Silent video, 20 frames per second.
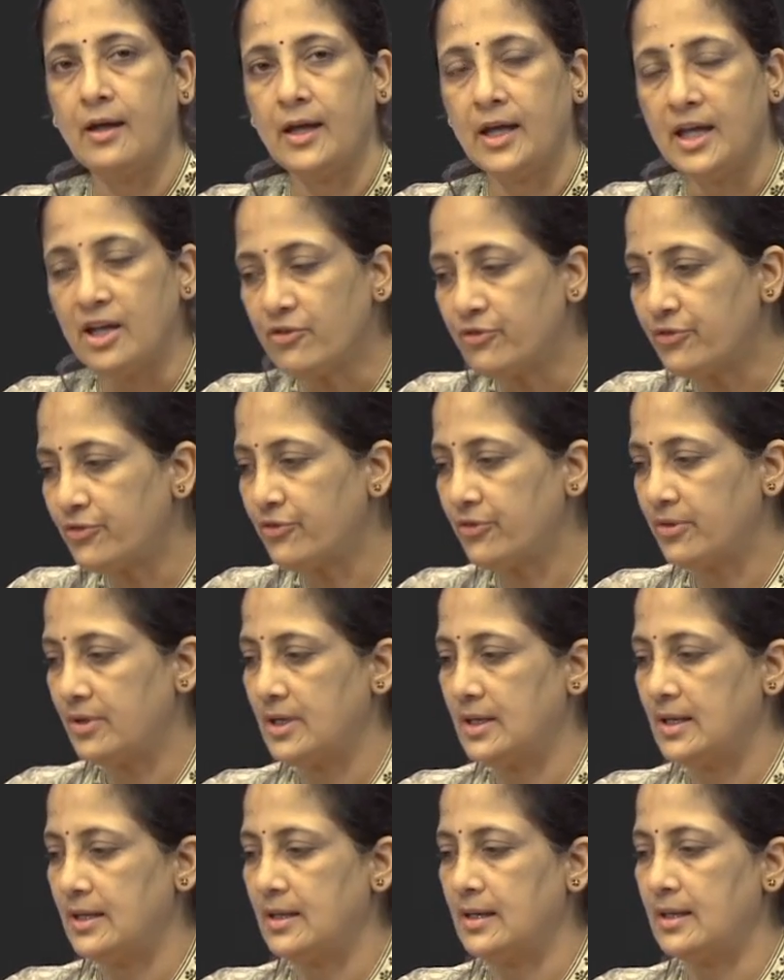If
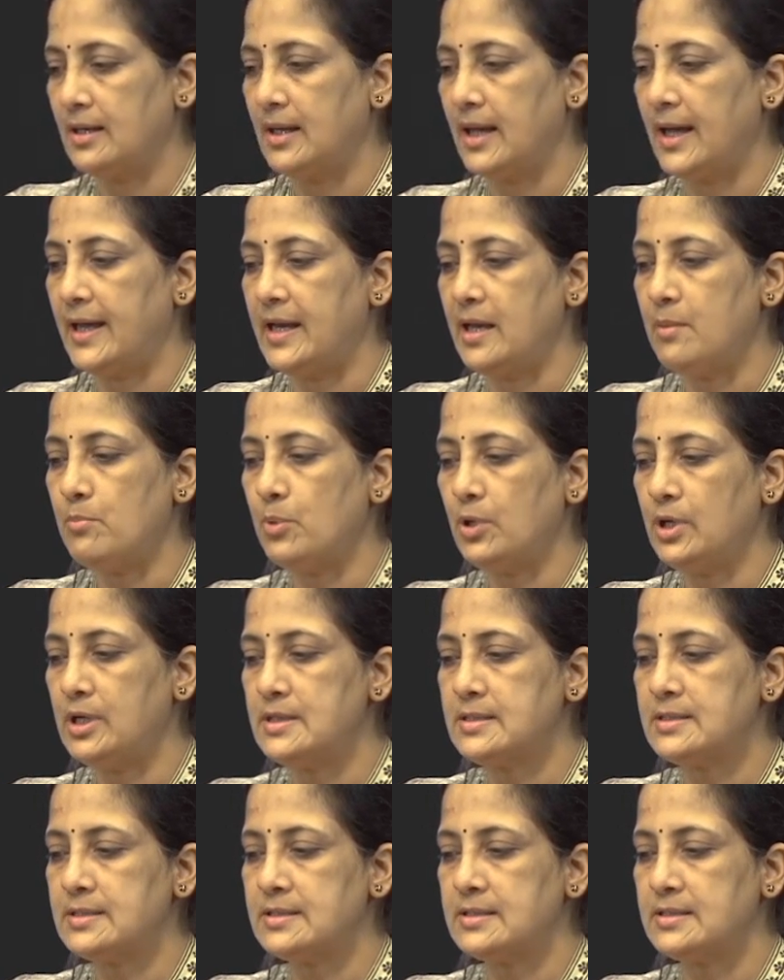an
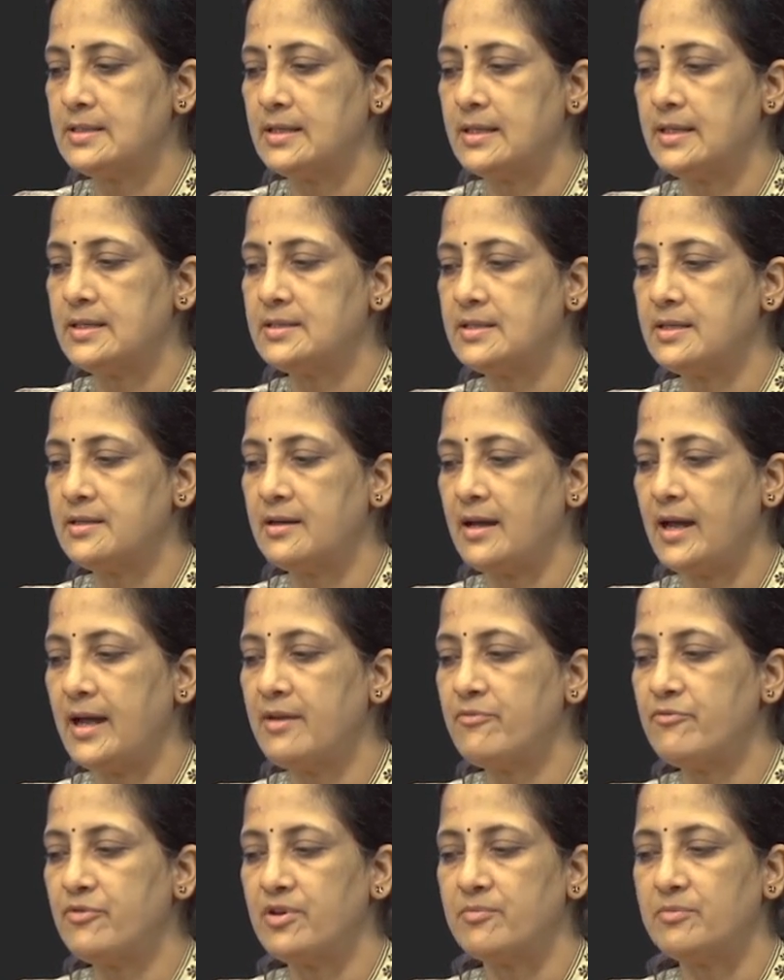embolus is
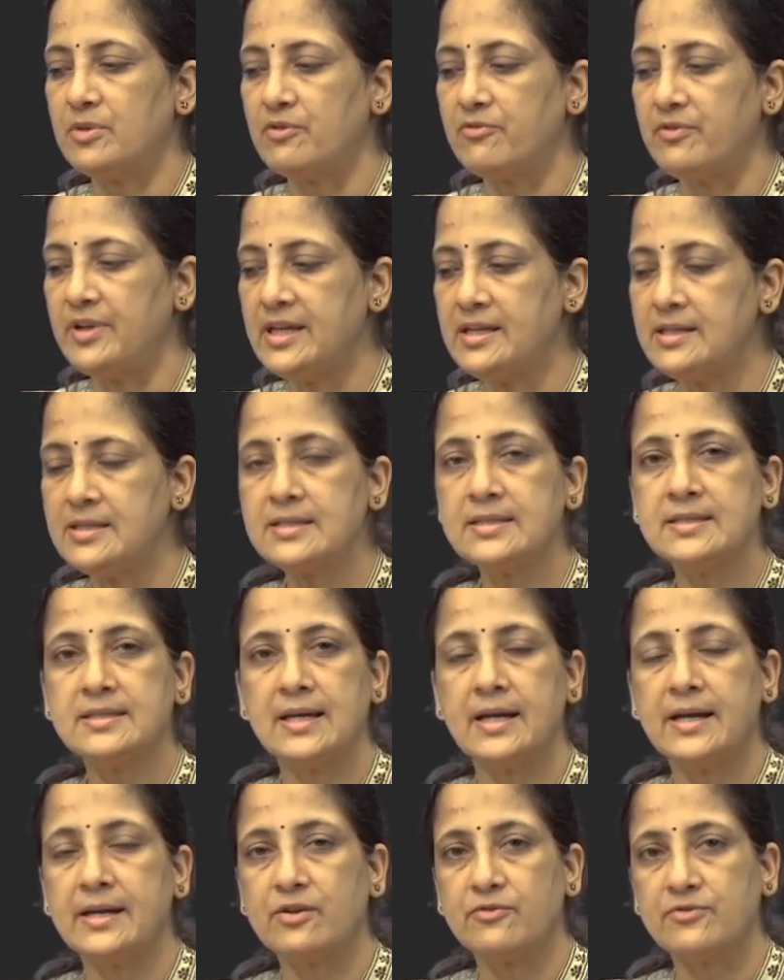derived from the venous
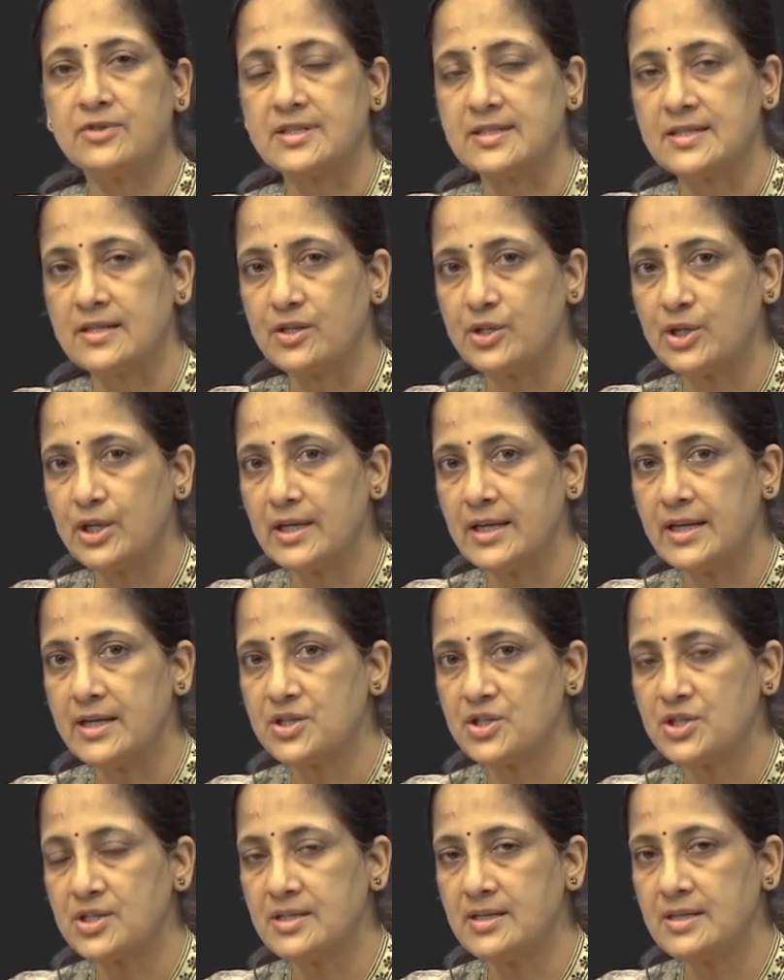side of the
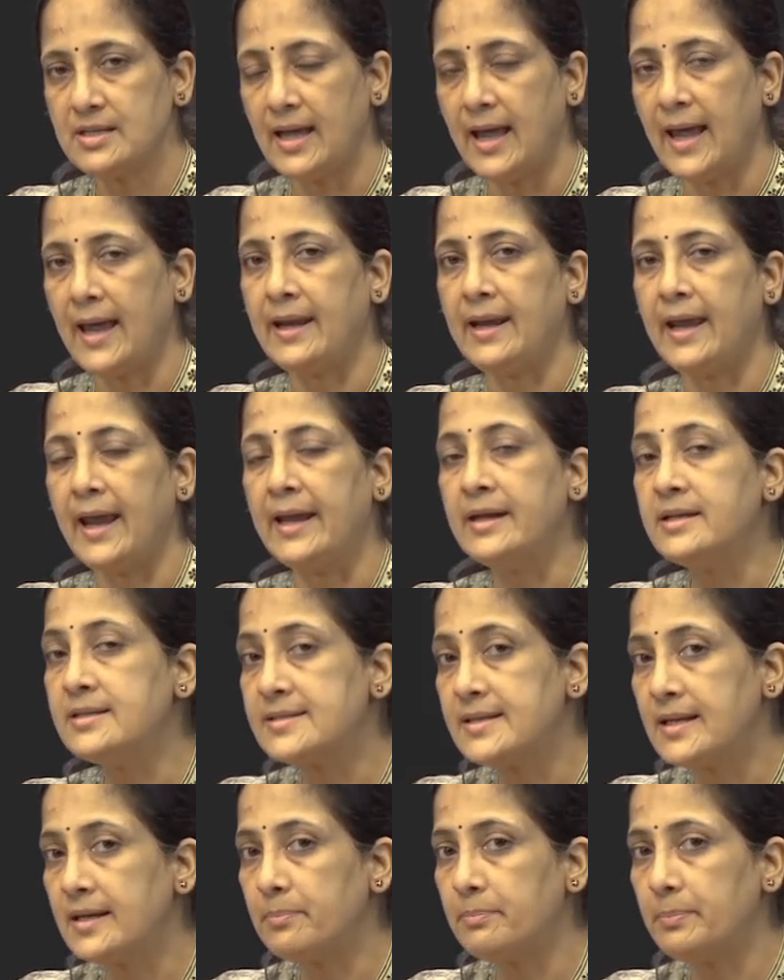circulation and
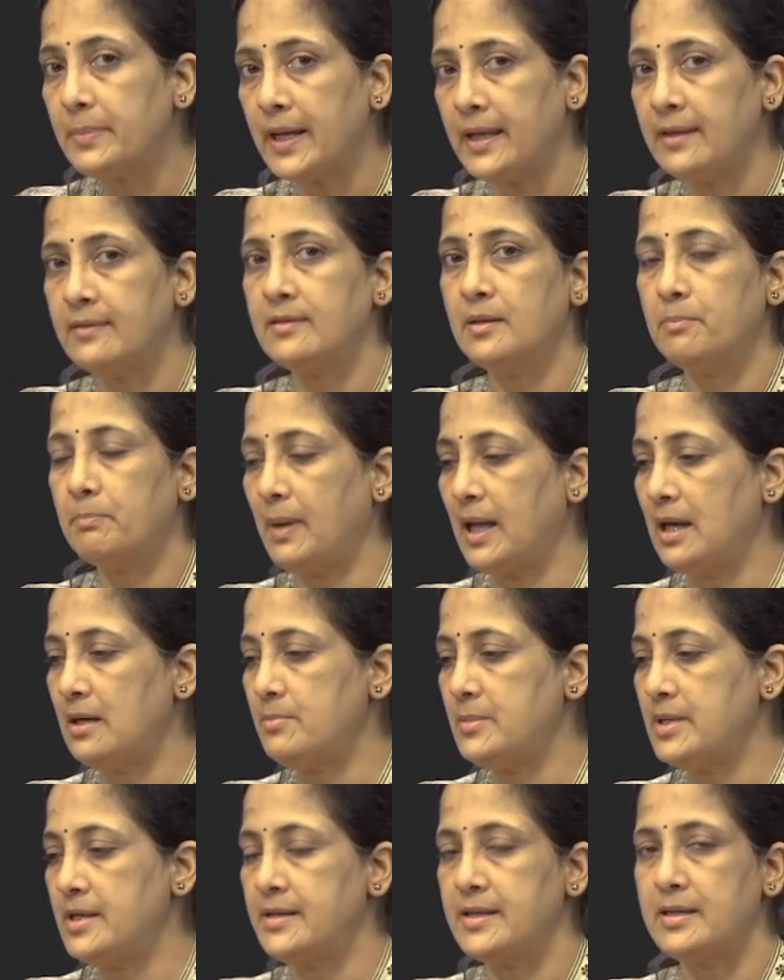ends up in the
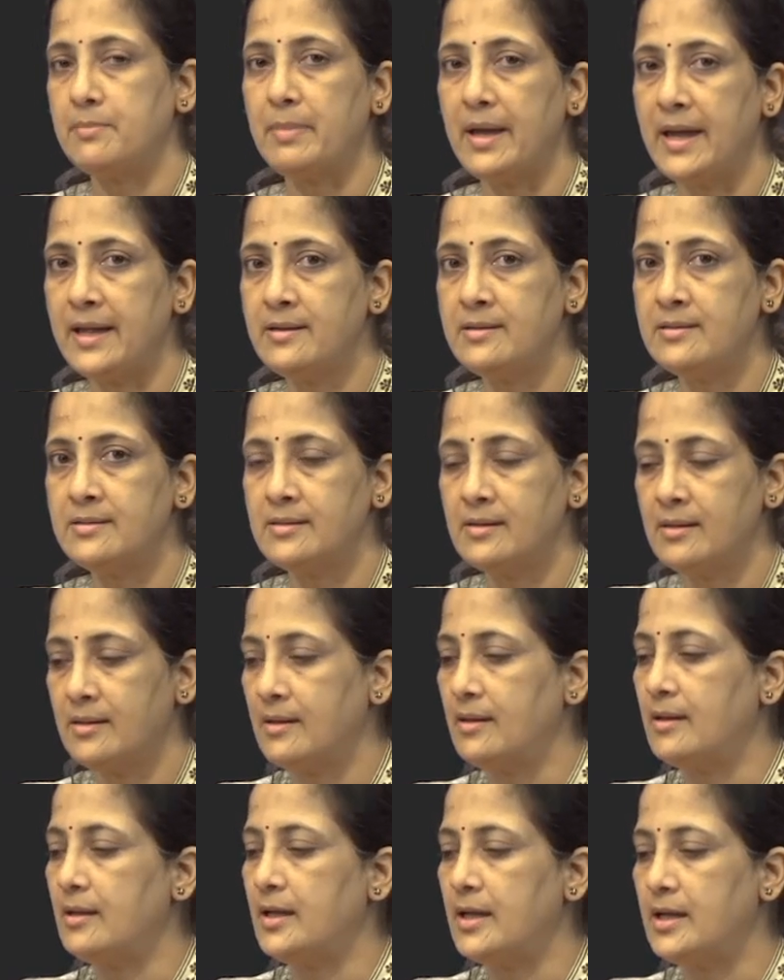pulmonary bed,
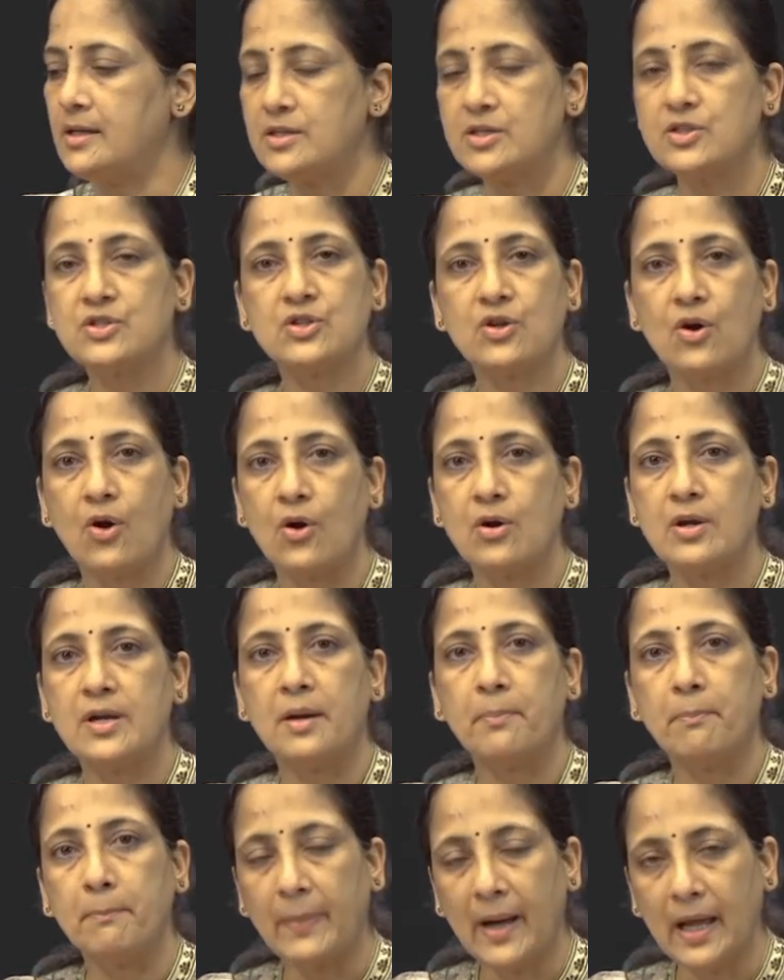it is called
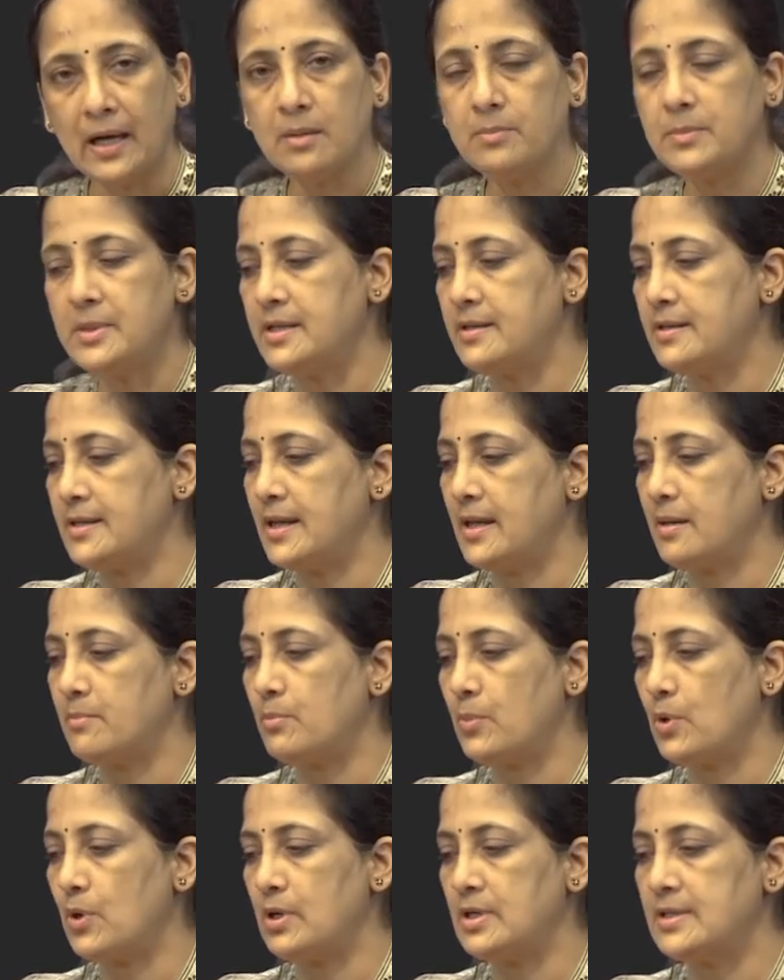a pulmonary
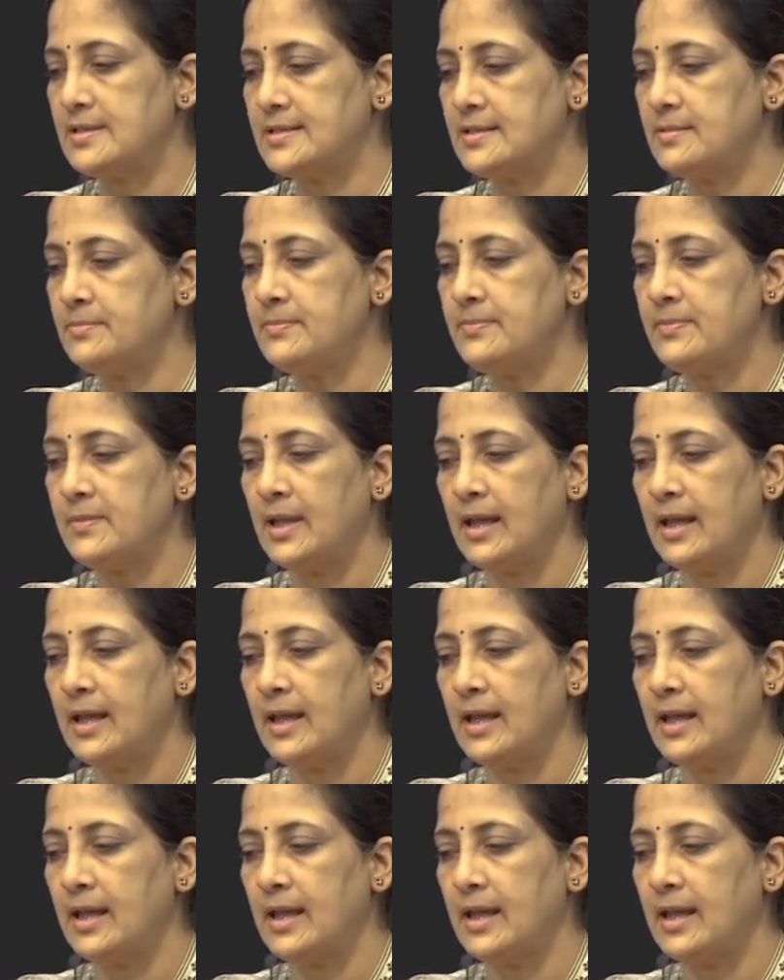embolism.